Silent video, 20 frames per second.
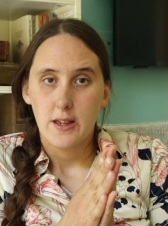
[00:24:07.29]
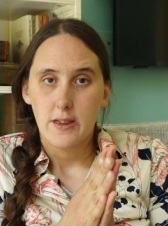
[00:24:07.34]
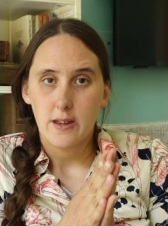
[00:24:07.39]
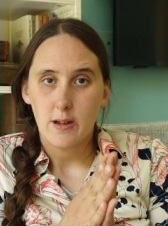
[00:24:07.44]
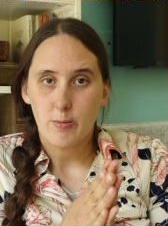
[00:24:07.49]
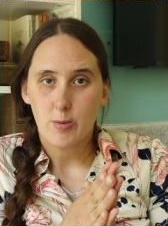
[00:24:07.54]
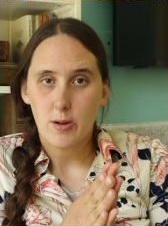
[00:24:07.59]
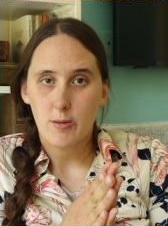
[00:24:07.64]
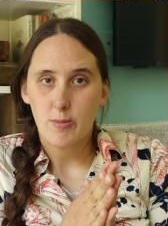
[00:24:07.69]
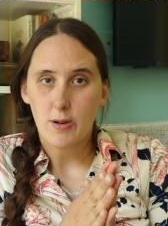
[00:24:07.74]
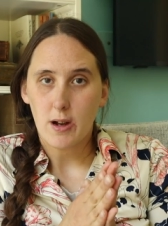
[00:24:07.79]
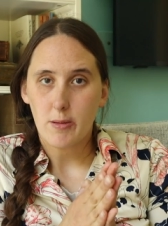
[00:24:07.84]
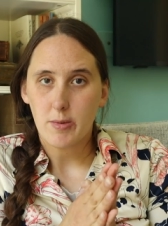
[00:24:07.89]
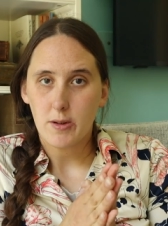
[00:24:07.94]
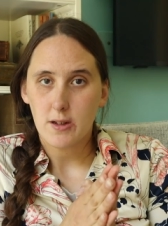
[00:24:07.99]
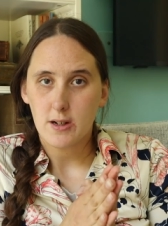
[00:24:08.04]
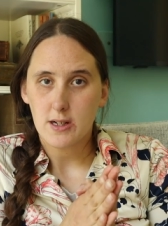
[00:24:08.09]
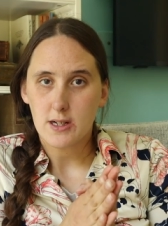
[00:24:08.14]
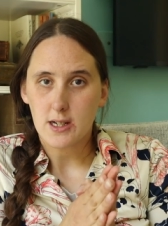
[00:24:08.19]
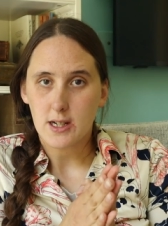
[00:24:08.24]
They're pretty
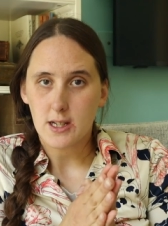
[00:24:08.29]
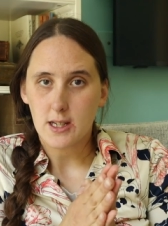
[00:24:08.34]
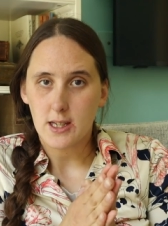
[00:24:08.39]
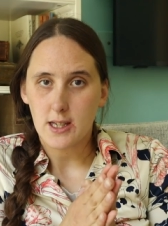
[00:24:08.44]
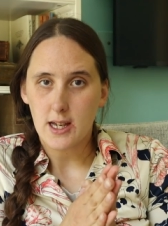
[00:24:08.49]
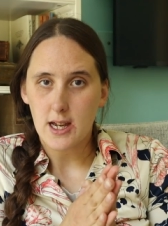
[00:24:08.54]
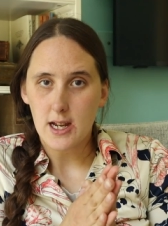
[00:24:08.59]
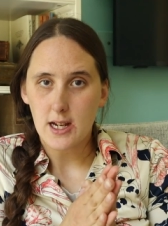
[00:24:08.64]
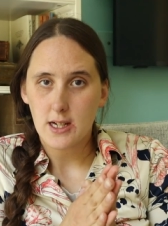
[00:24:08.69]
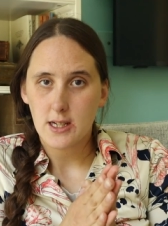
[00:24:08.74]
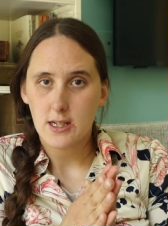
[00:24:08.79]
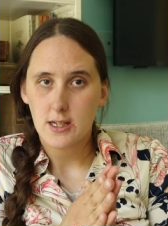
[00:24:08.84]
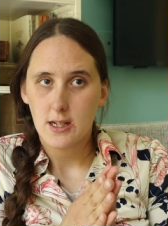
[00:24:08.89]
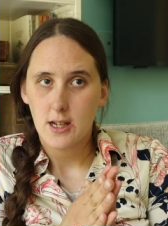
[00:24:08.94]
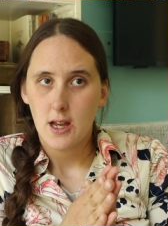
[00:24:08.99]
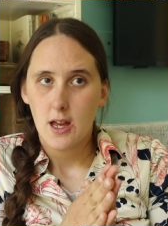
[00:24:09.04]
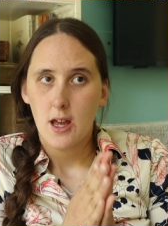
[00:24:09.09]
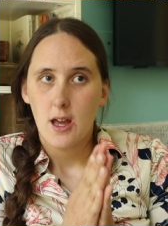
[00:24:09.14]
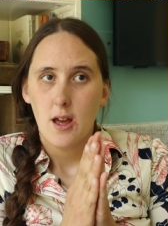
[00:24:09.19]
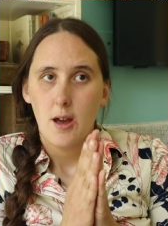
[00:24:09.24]
popular to collect,
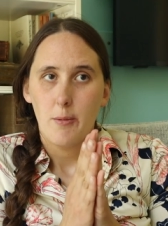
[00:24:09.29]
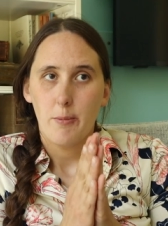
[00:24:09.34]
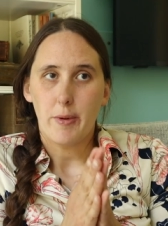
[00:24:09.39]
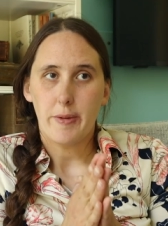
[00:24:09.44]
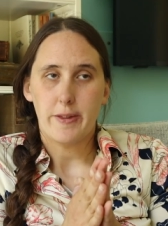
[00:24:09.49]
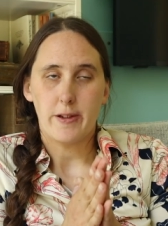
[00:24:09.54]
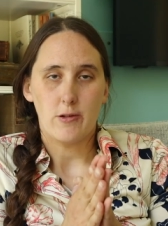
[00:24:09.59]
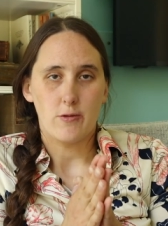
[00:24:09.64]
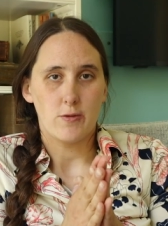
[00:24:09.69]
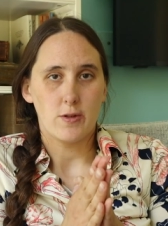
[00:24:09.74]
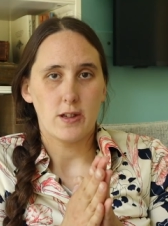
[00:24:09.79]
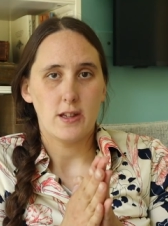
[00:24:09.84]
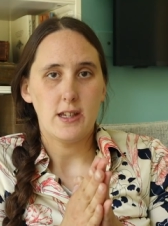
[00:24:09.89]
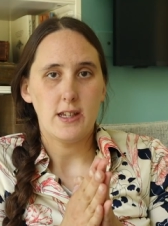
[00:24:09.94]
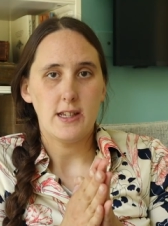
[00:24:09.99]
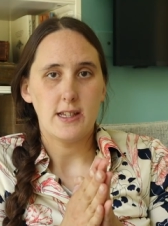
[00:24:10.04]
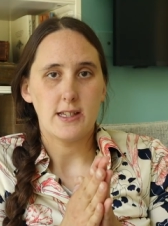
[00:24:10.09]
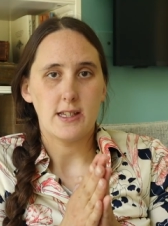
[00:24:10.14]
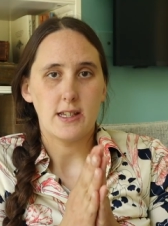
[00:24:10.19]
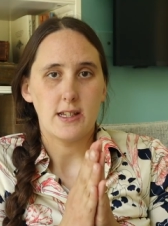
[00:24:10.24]
but they're really
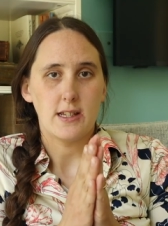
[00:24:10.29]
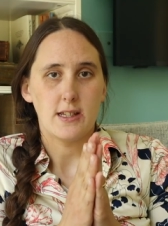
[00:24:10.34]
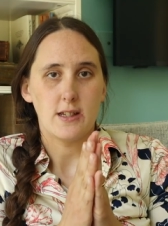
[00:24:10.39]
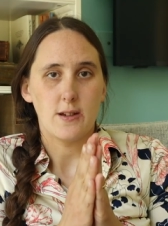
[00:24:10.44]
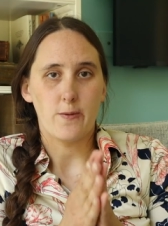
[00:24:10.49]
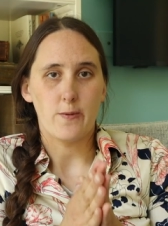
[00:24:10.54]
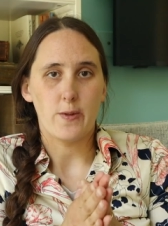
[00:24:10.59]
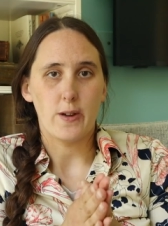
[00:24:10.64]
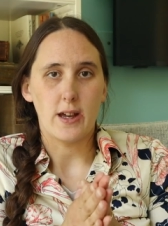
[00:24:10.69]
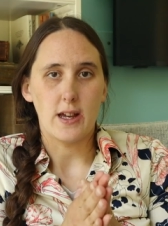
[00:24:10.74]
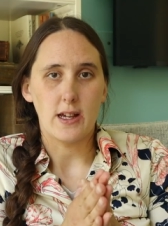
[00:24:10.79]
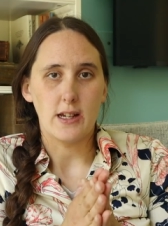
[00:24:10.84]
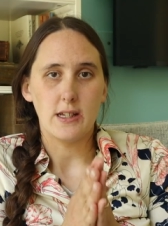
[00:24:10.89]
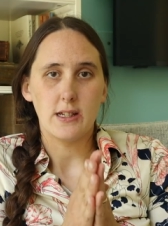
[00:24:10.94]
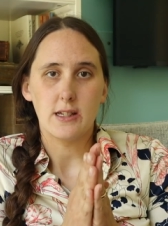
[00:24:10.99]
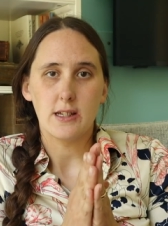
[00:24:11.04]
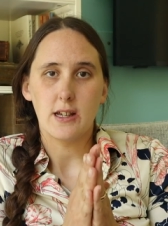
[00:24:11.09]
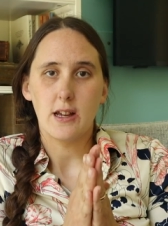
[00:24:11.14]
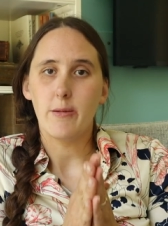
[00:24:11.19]
easy to find